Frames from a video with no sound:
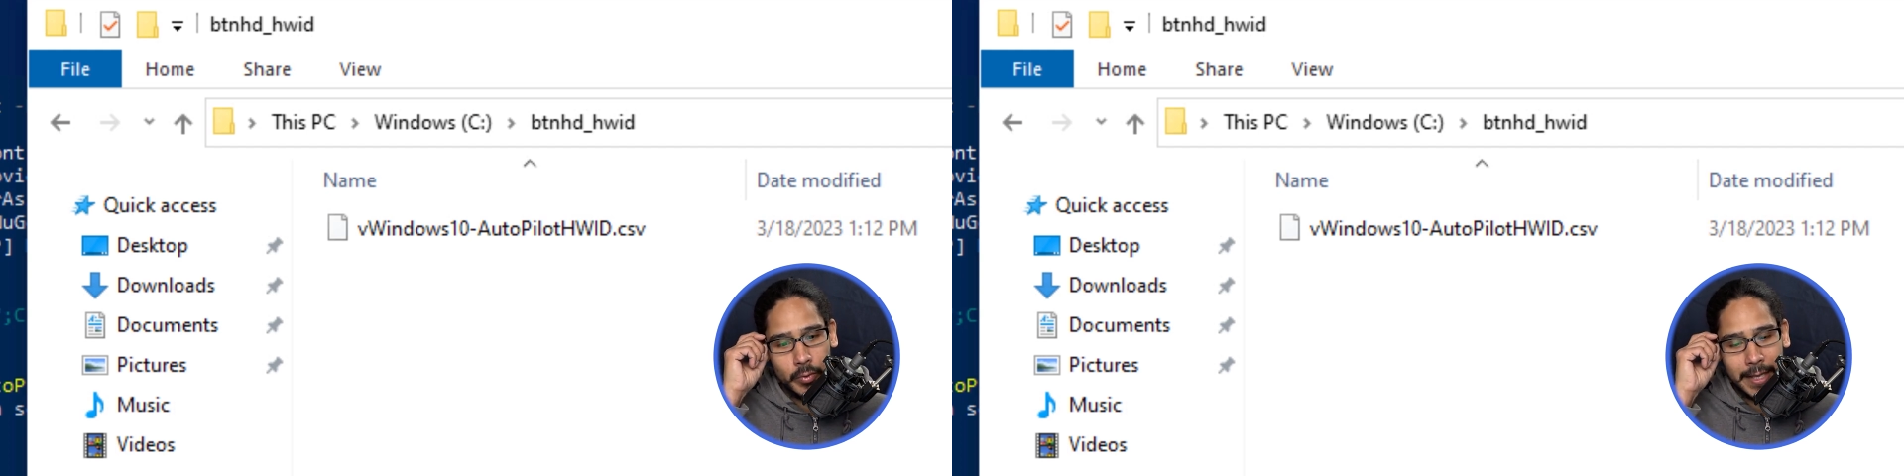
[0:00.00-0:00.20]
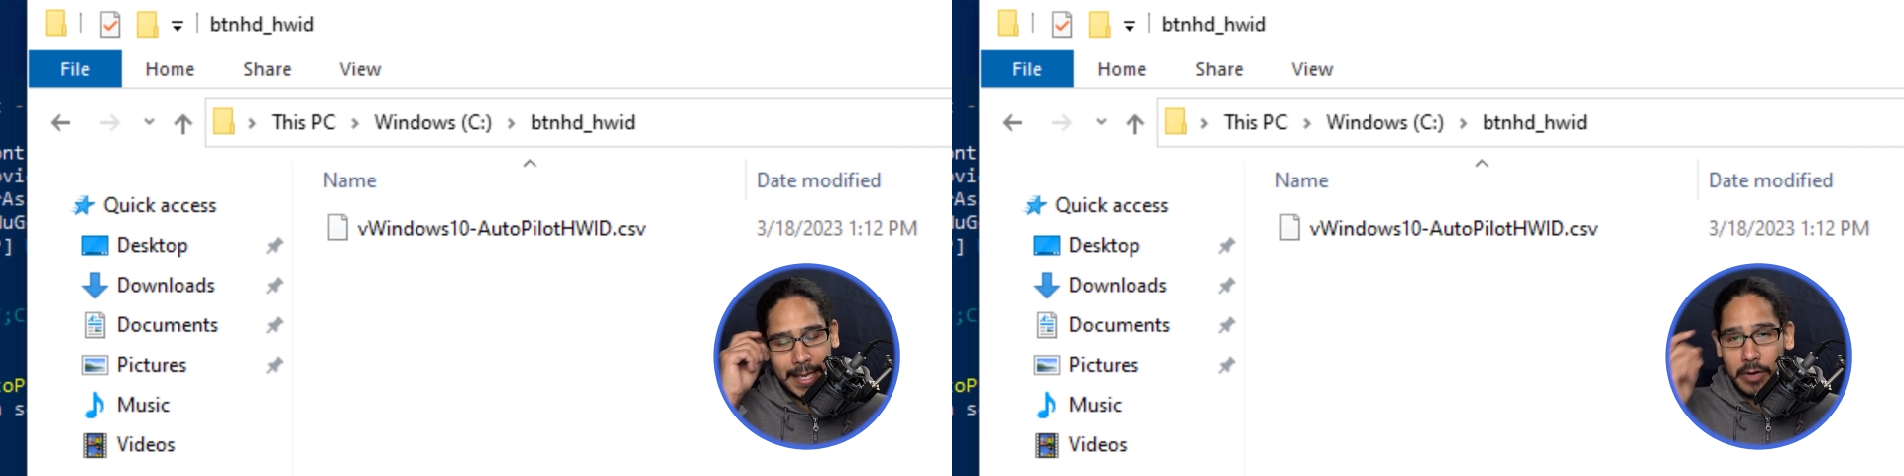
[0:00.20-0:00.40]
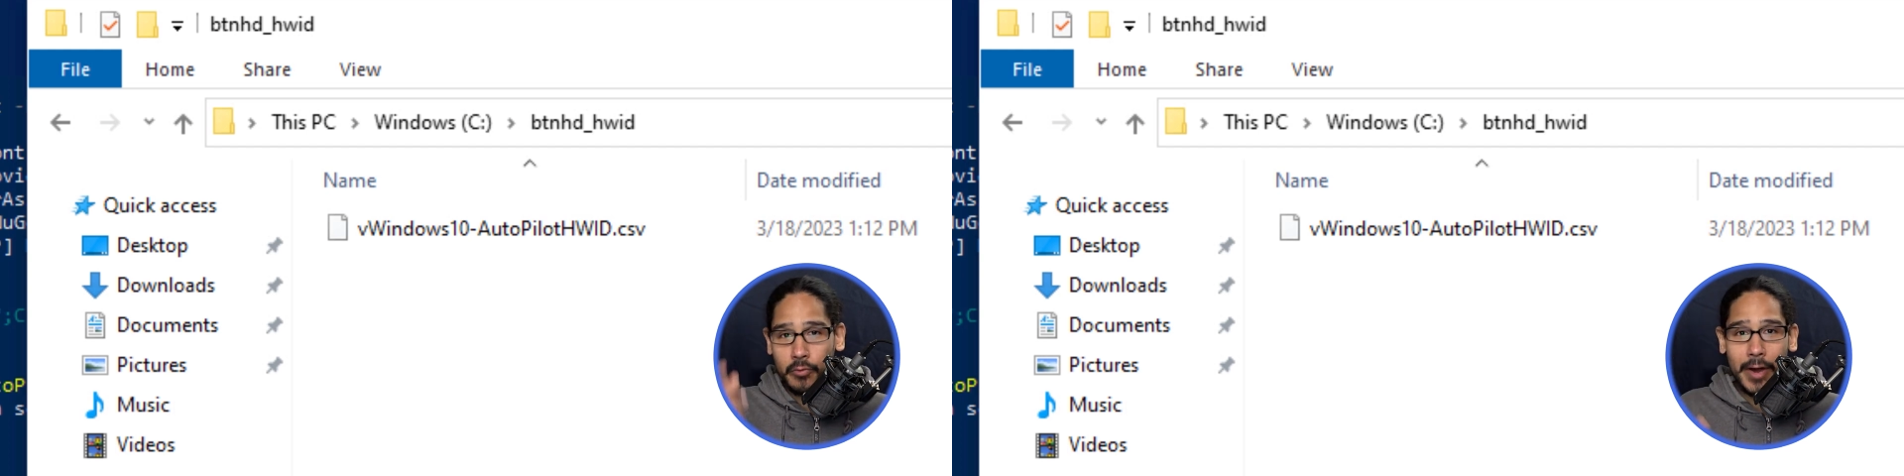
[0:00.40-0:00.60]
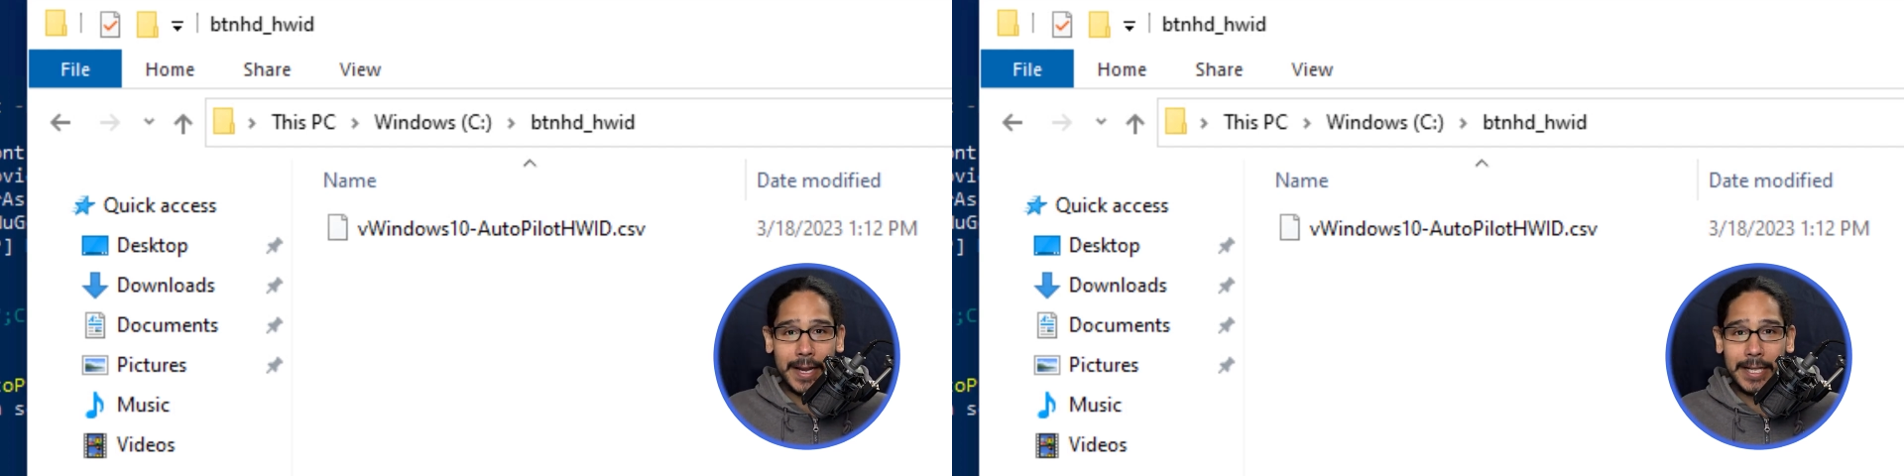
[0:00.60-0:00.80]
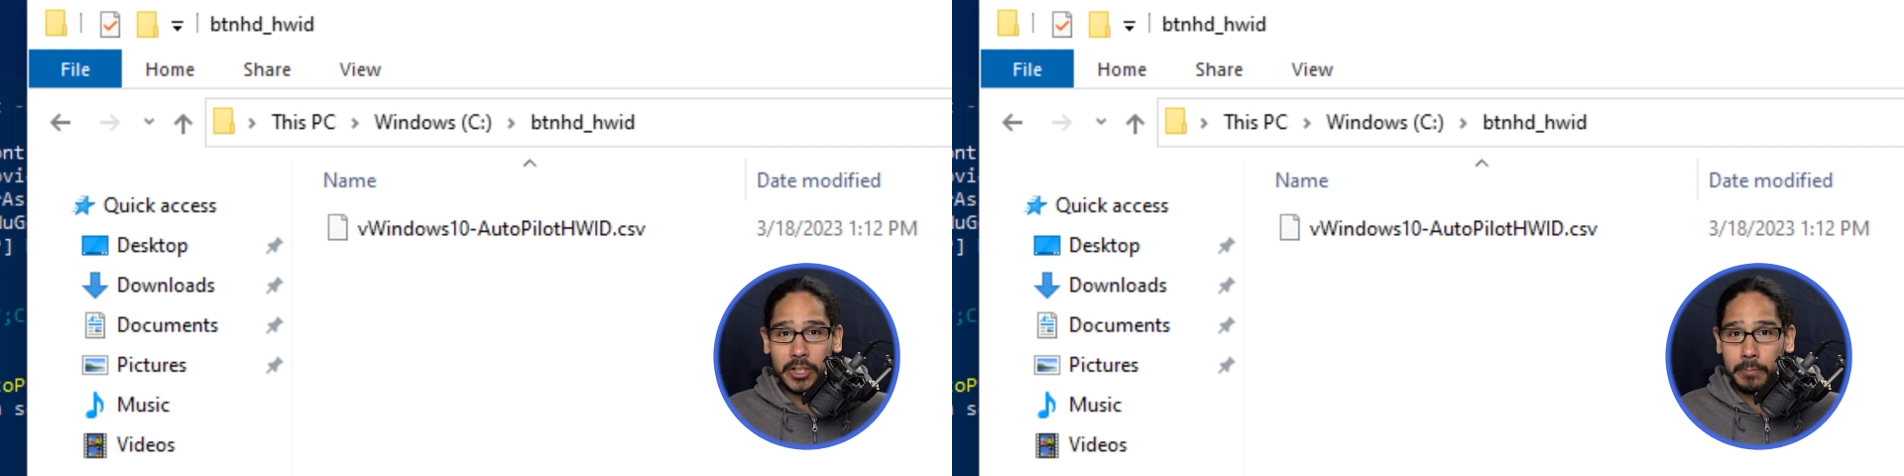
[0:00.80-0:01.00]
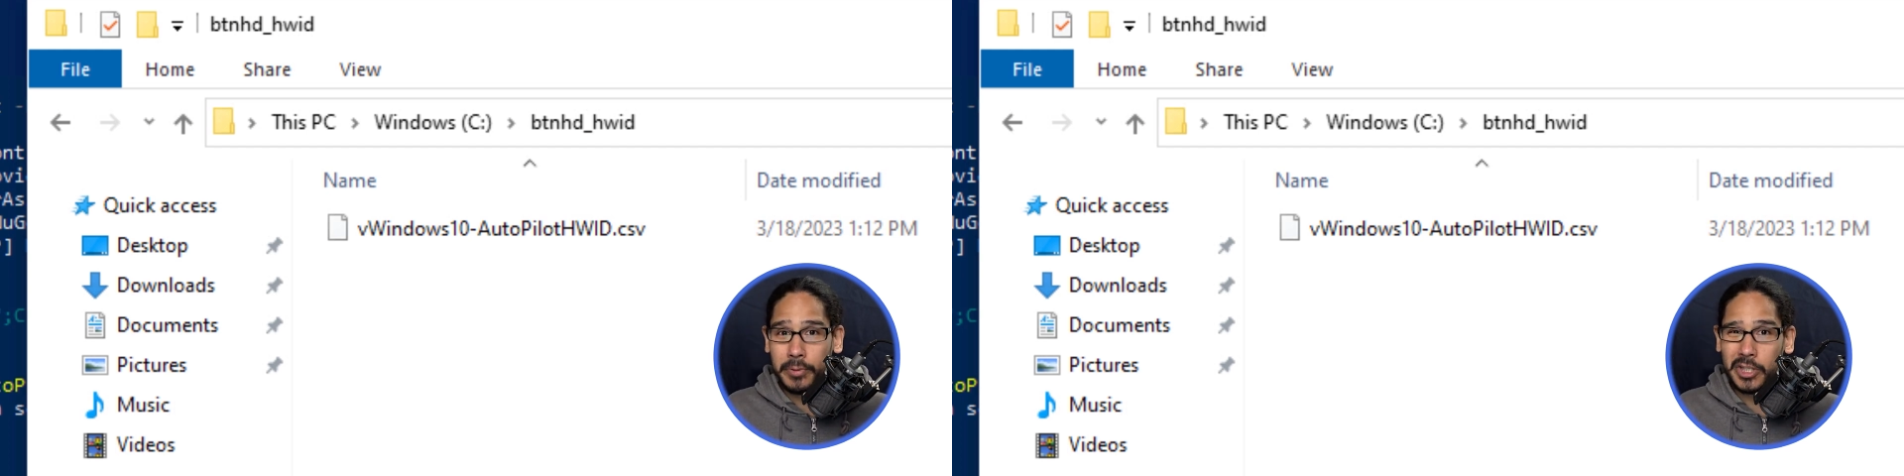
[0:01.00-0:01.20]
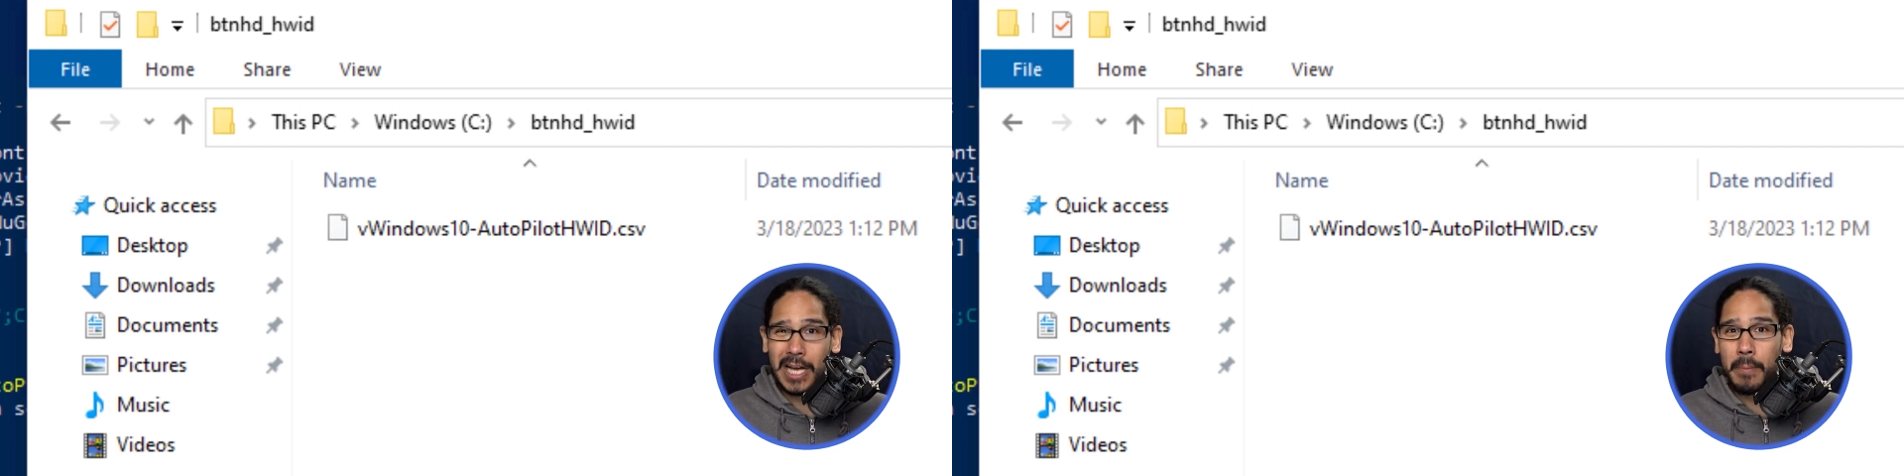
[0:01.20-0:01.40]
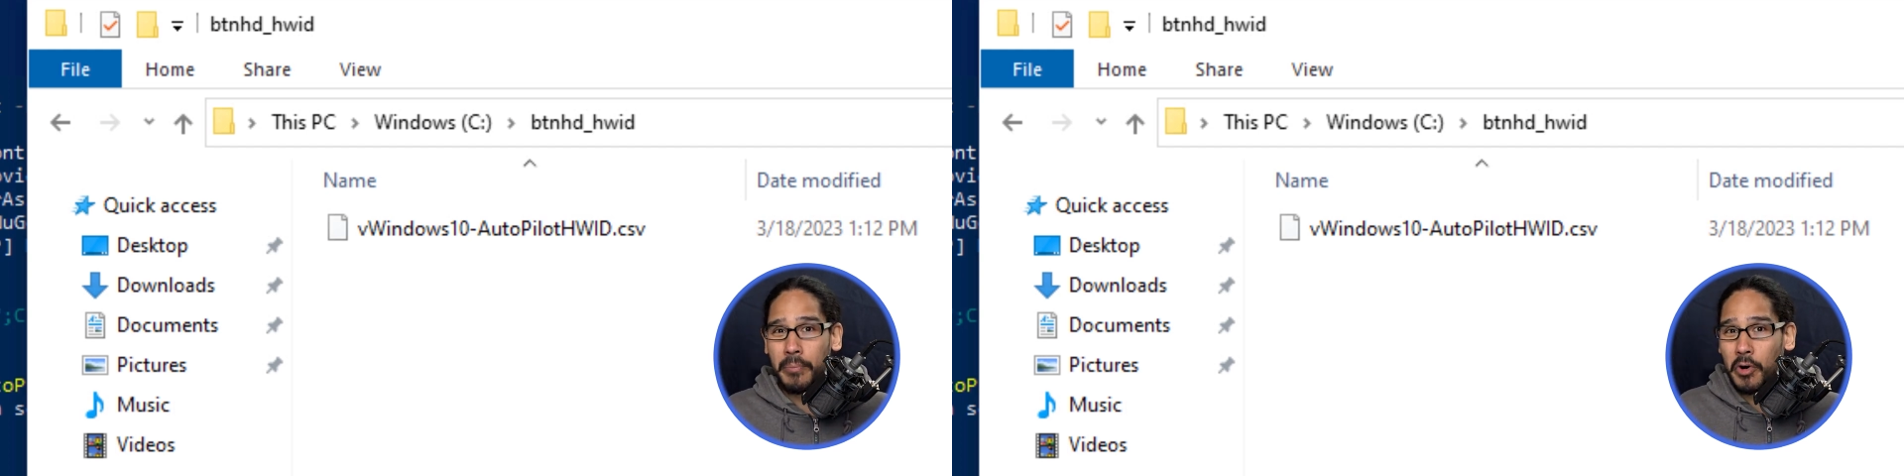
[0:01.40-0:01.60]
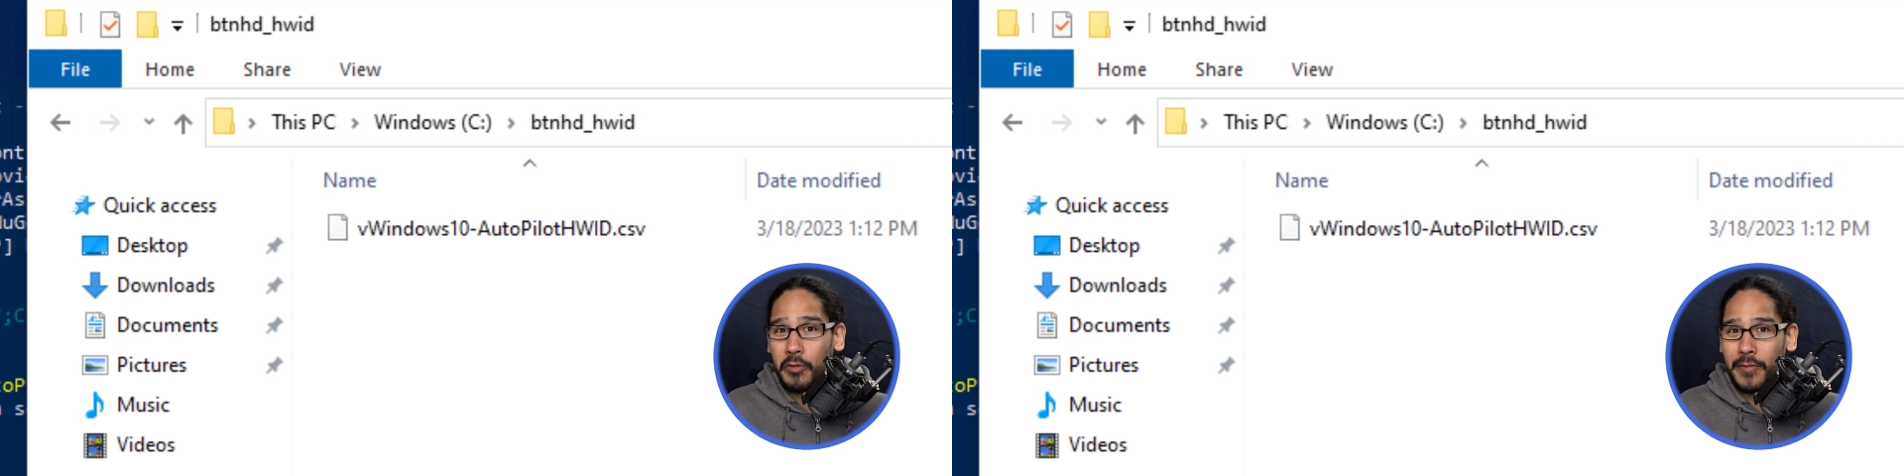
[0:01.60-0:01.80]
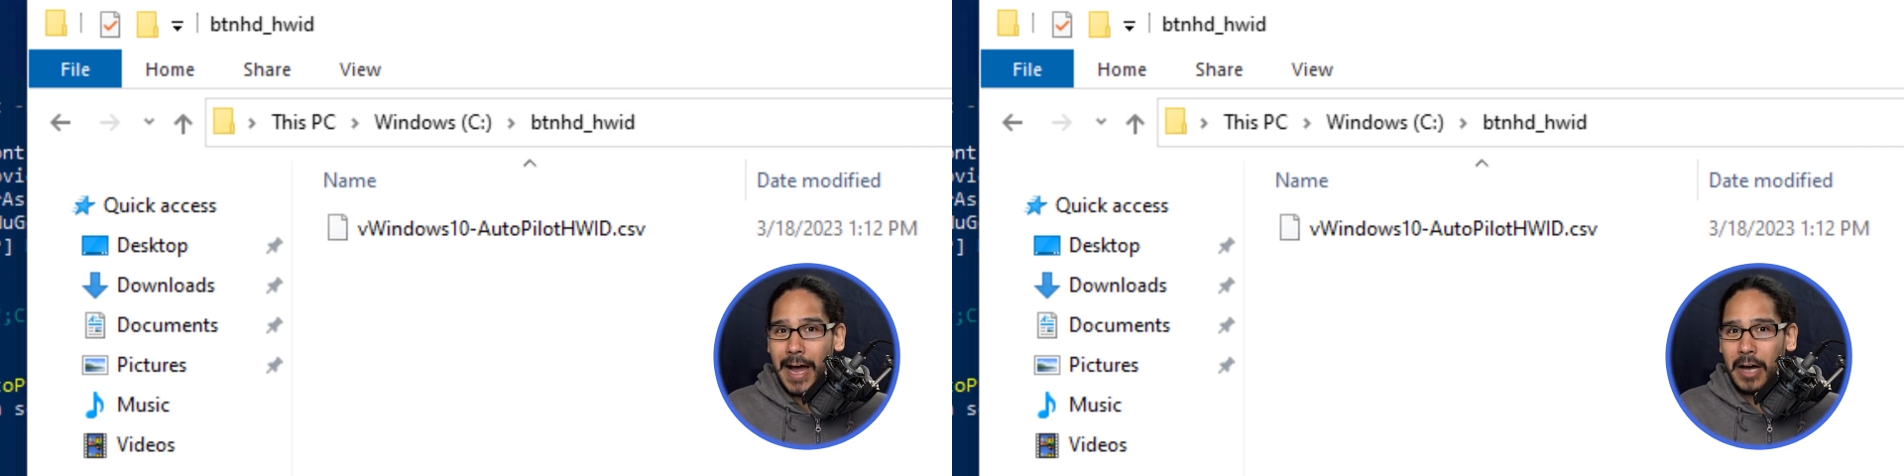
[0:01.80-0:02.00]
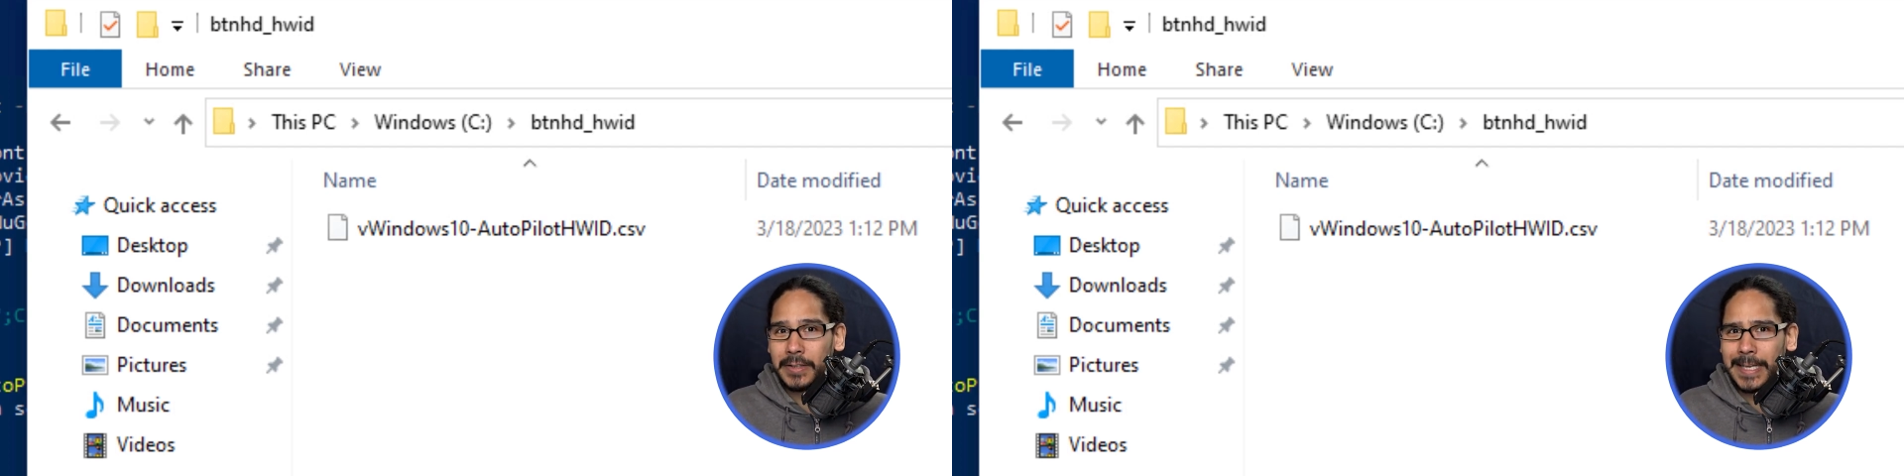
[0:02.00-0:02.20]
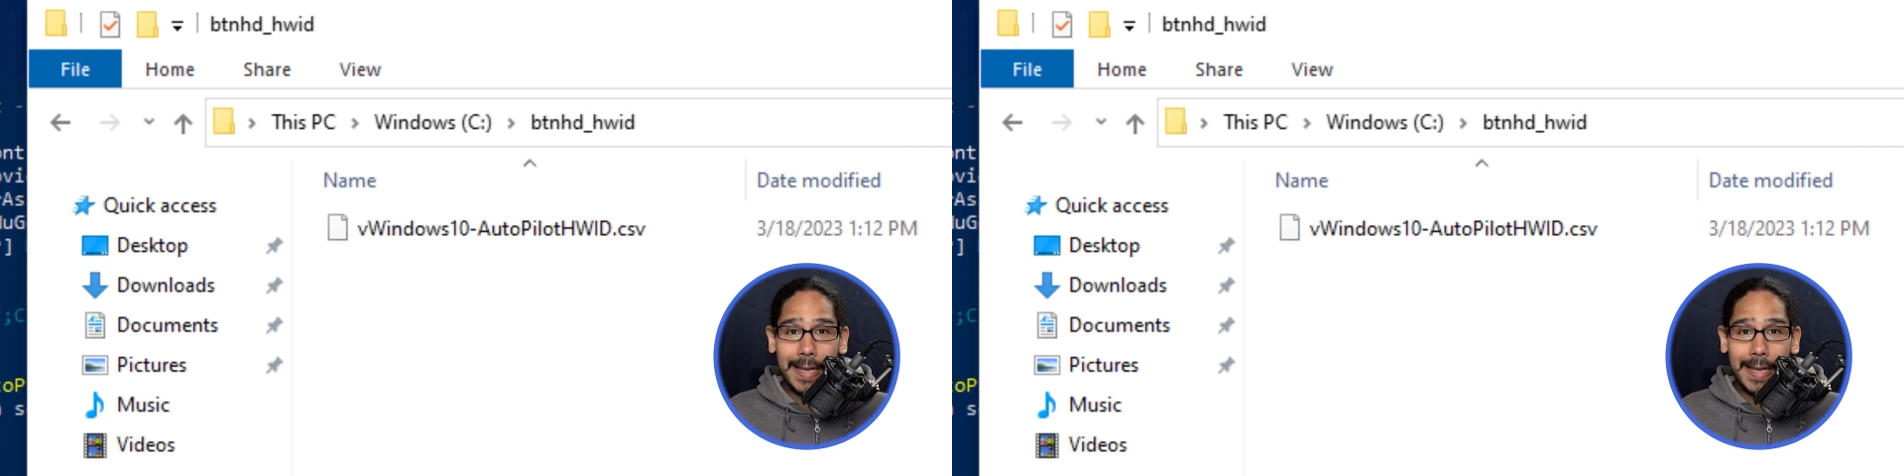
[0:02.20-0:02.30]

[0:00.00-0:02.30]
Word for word: get it ready to push out profiles.